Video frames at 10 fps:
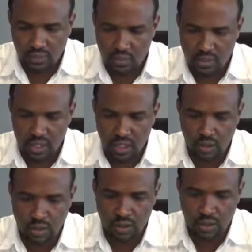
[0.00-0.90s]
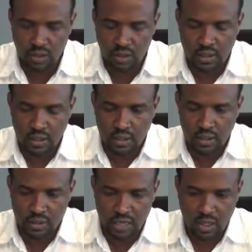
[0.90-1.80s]
with
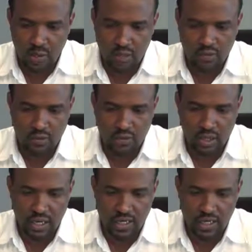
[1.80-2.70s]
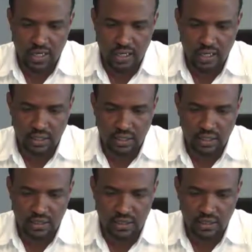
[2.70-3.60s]
allowance for rising and
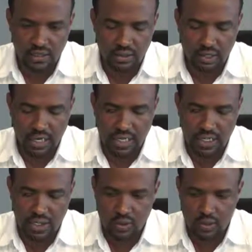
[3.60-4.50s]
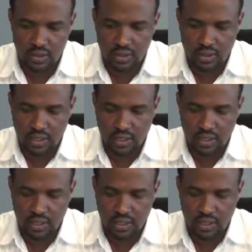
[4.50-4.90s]
canal slopes,